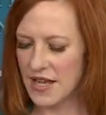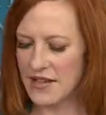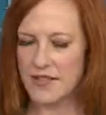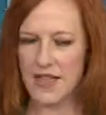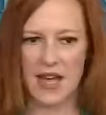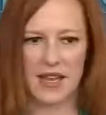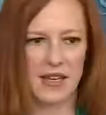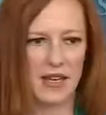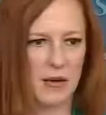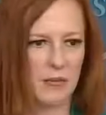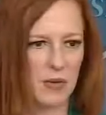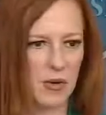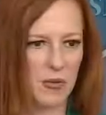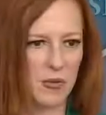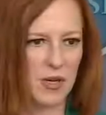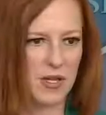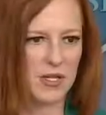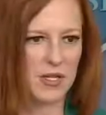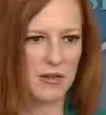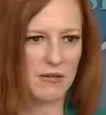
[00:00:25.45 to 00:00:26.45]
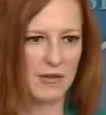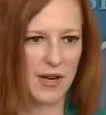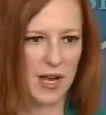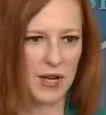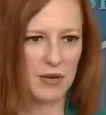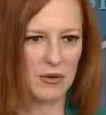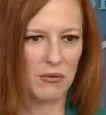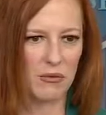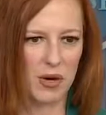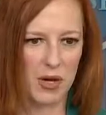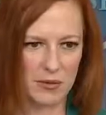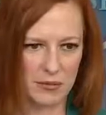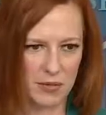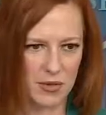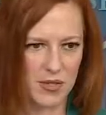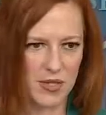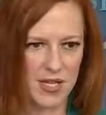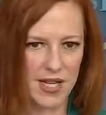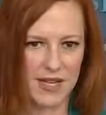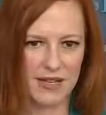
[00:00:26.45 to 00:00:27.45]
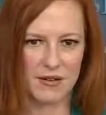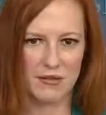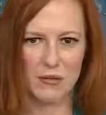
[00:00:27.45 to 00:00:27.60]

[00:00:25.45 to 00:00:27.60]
That number was around 1%